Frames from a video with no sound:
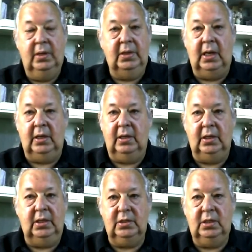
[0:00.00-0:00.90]

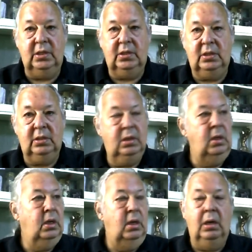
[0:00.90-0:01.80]
telekinesis,
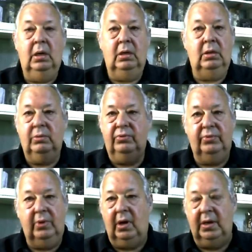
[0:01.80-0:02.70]
I
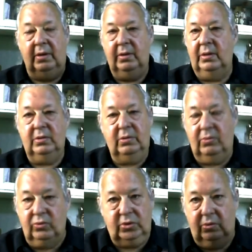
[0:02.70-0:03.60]
don't know, there's
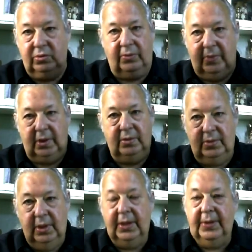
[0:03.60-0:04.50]
all sorts of things